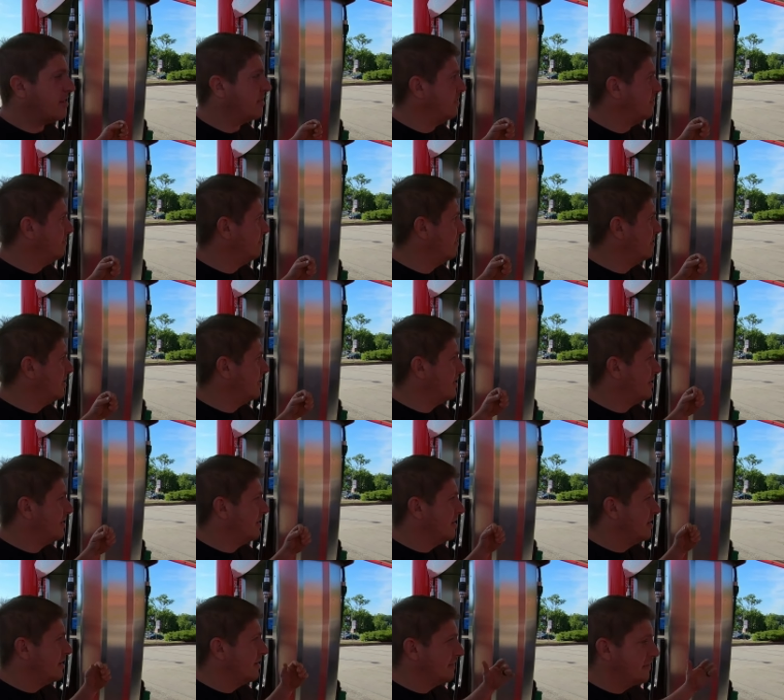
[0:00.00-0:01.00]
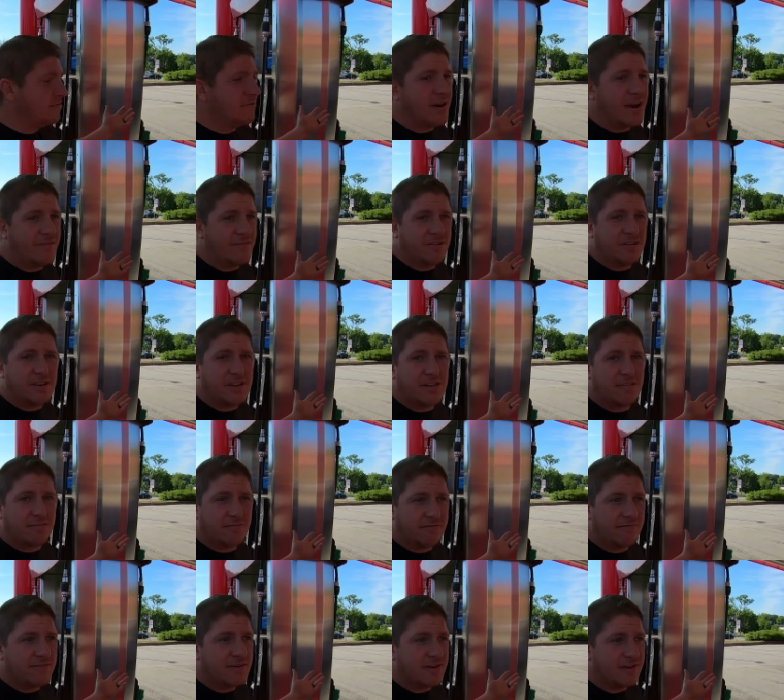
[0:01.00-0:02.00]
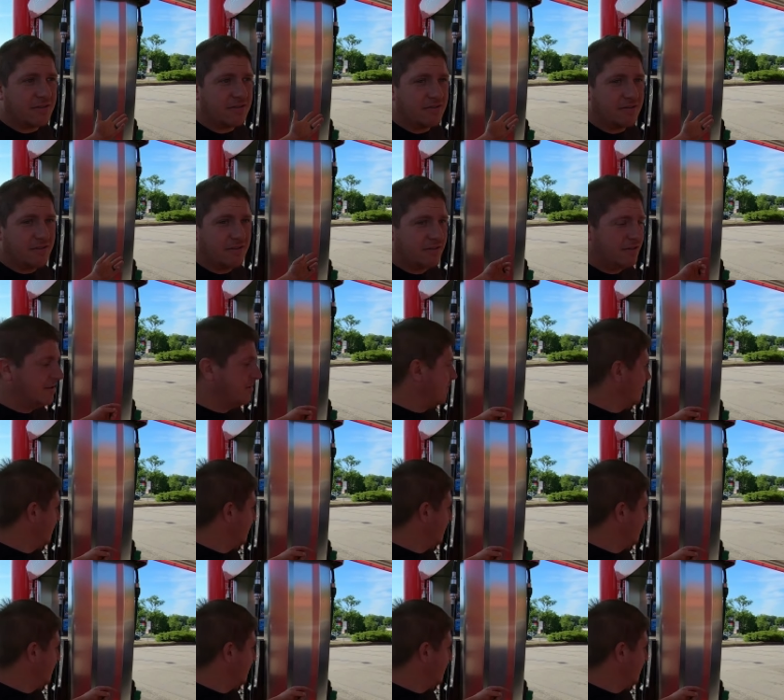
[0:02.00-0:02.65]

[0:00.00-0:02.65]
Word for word: So if you have a diesel vehicle,